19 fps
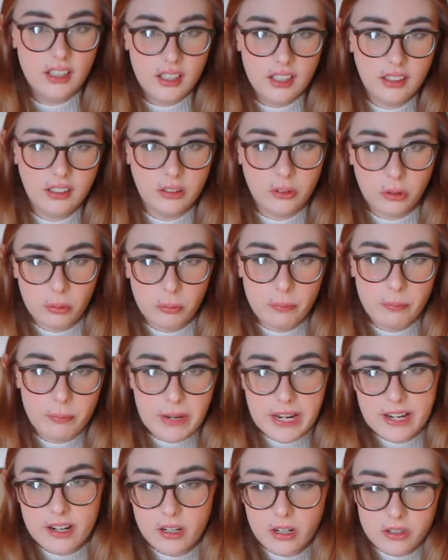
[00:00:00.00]
little
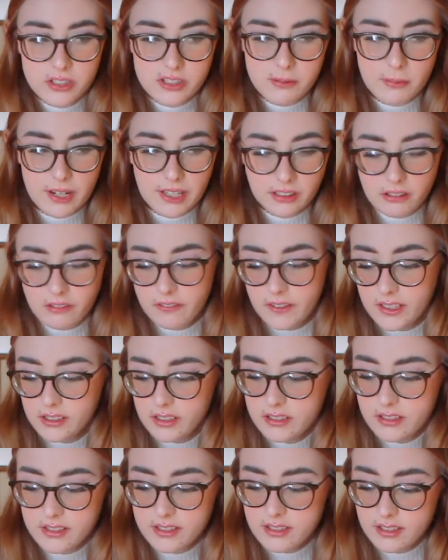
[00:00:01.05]
bear smiley
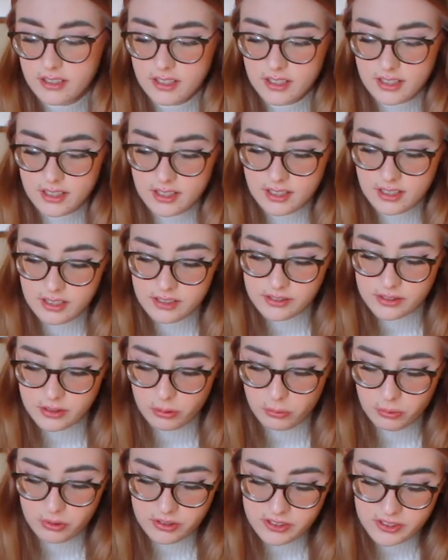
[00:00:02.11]
face. So
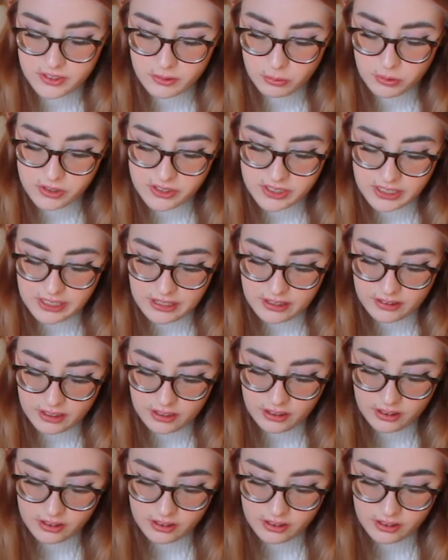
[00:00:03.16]
we'll see how that